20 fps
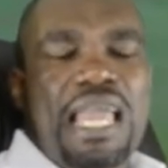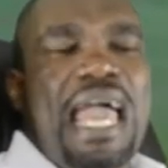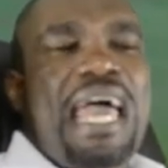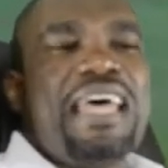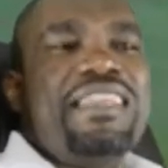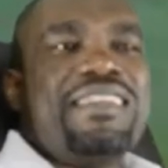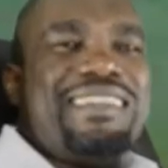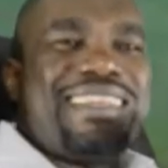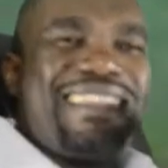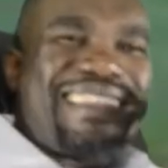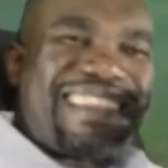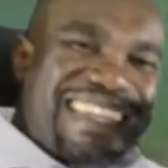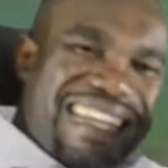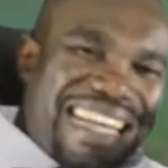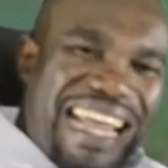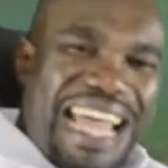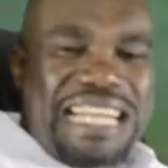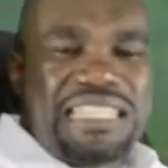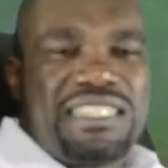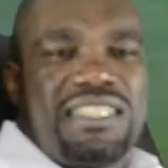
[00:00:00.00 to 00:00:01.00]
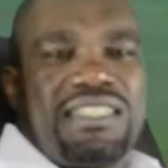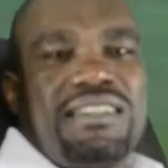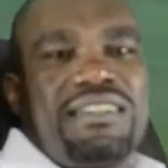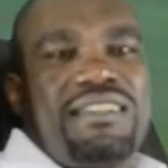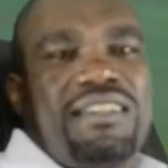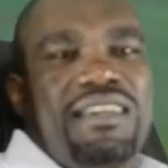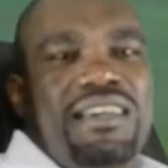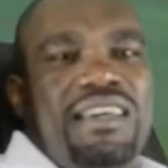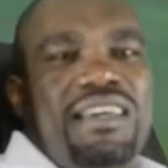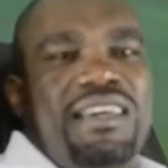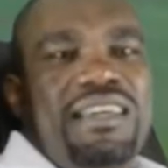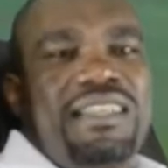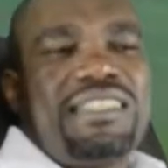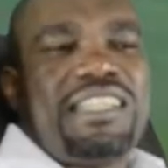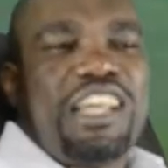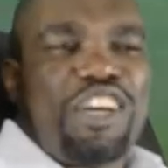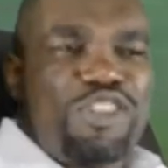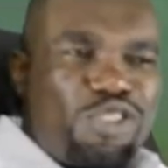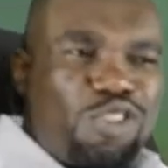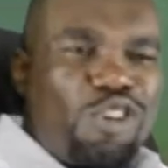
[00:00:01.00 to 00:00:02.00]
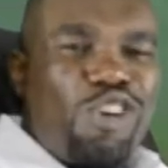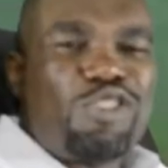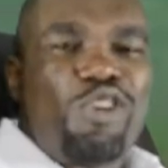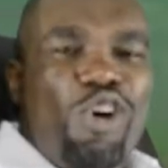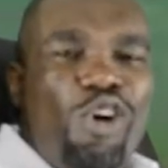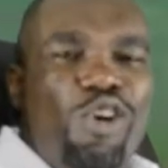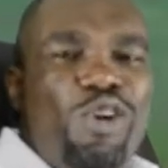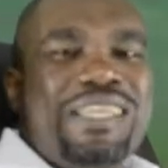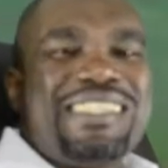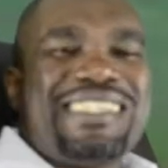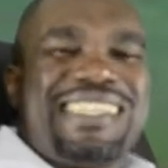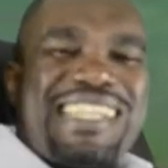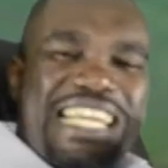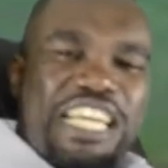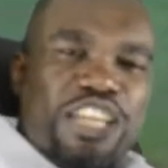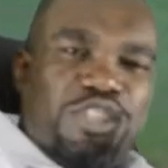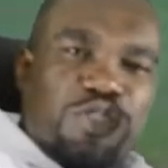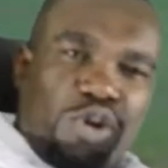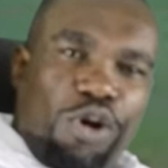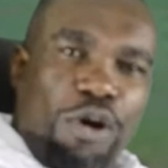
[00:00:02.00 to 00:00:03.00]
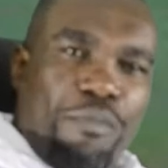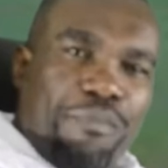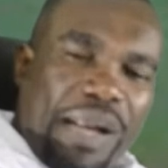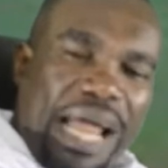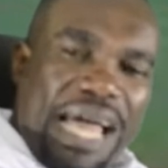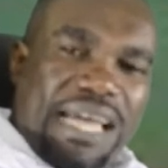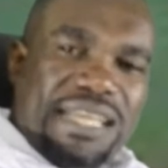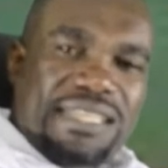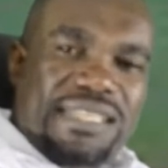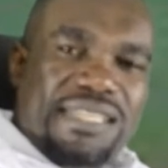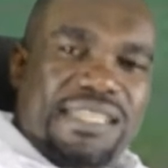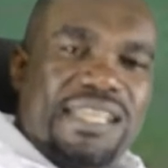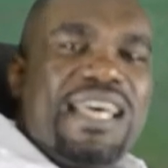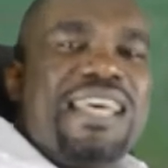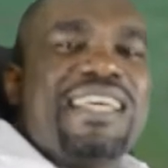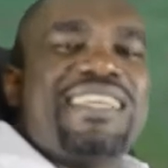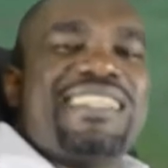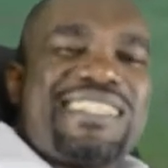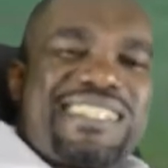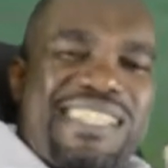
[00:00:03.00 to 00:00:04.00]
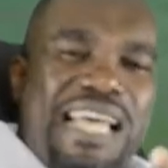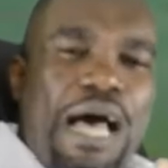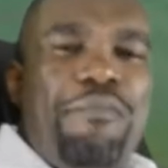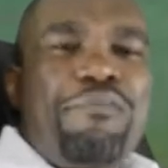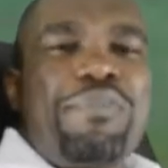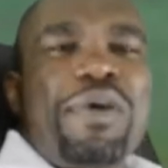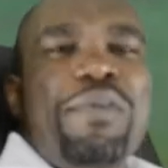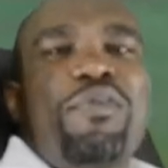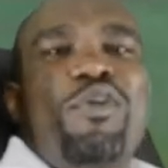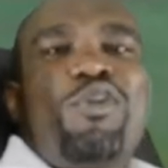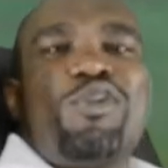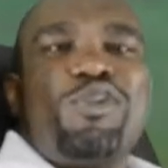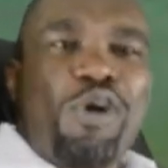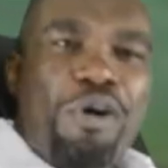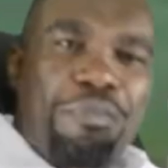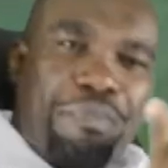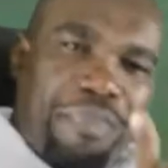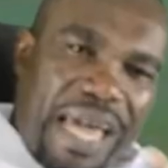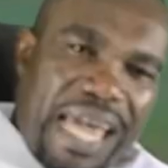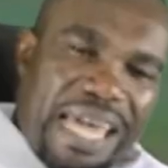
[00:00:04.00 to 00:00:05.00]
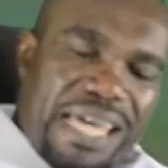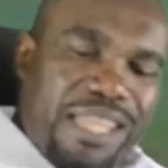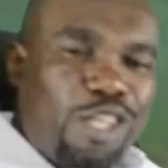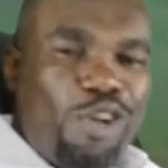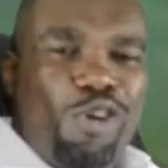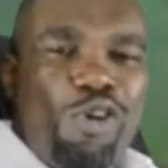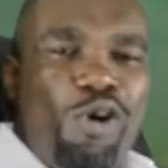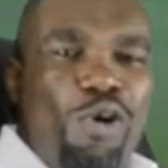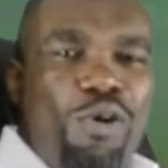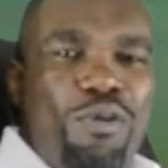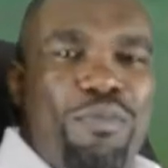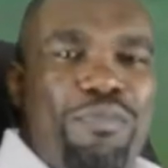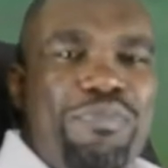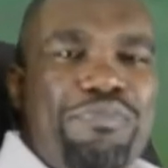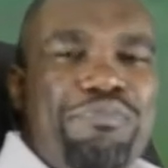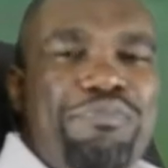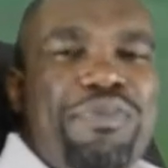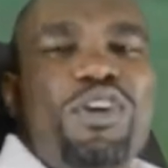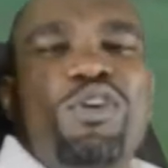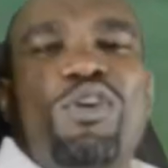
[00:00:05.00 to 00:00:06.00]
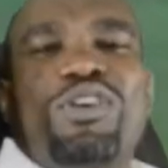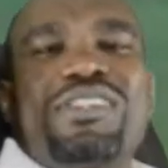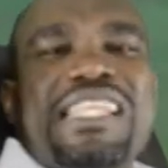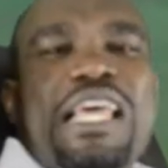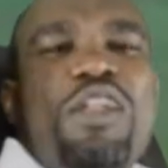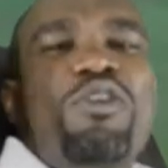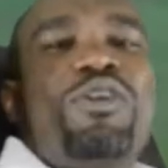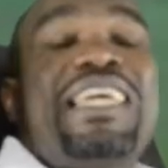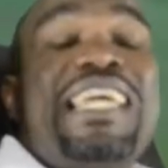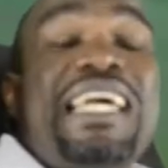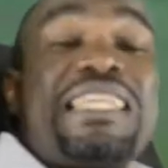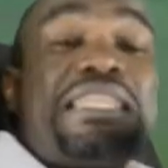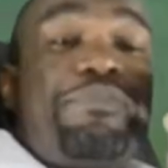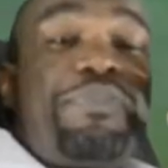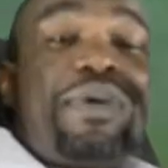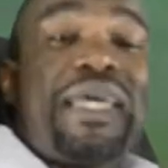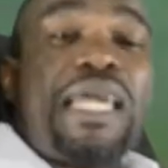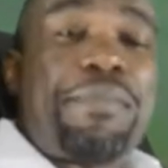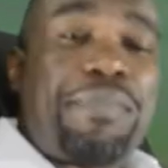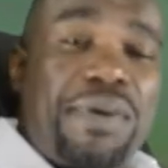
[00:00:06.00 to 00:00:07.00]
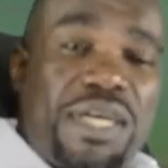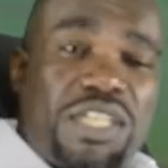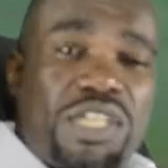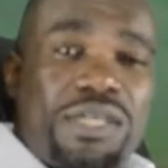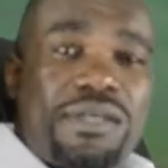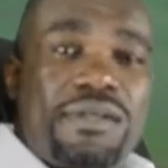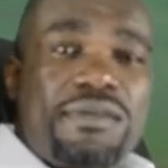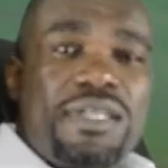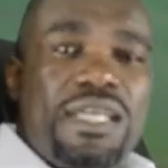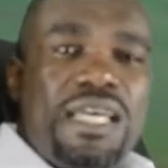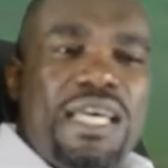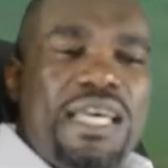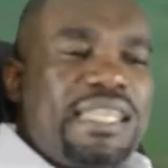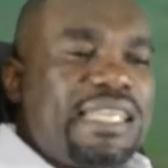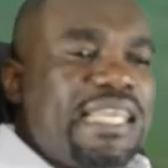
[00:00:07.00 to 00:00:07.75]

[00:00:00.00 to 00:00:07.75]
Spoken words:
And the threat does not always lead to compliance. Some people would obey the law because they're looking at the bigger picture.